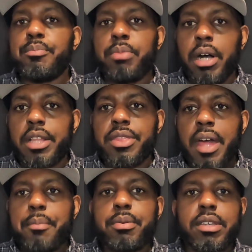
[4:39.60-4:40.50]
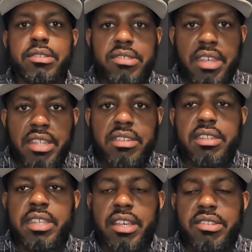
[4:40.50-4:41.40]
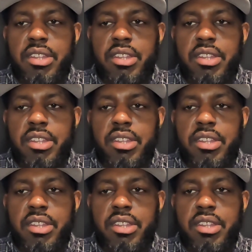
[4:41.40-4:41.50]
But that being said, yes,